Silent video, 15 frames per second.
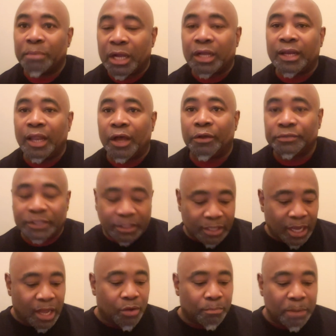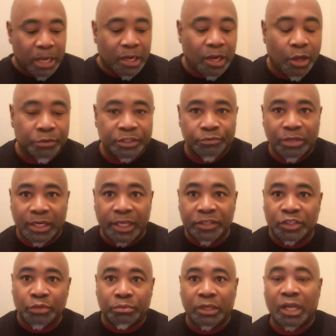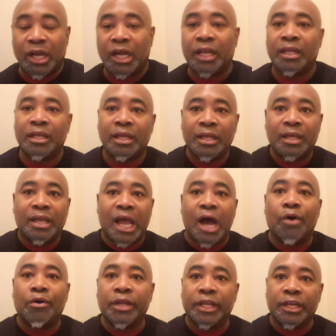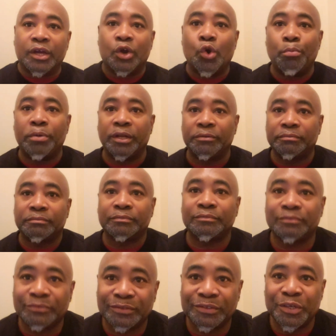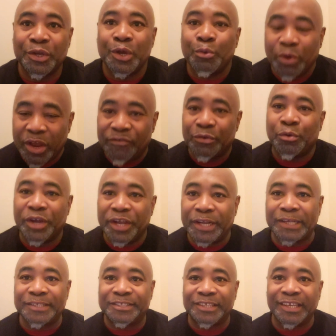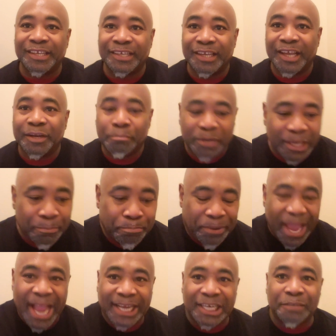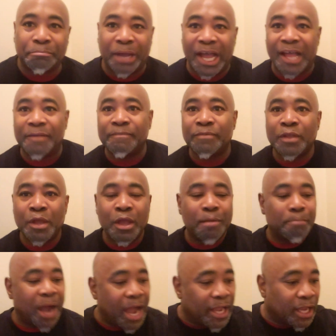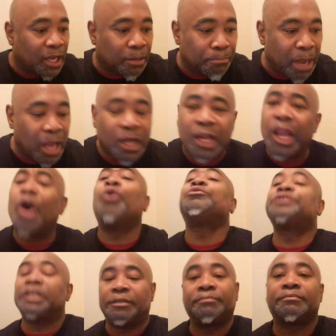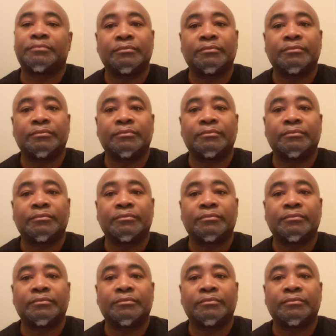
my closet out, my closet relationship with God out in the open where everyone can see and be impacted by my closet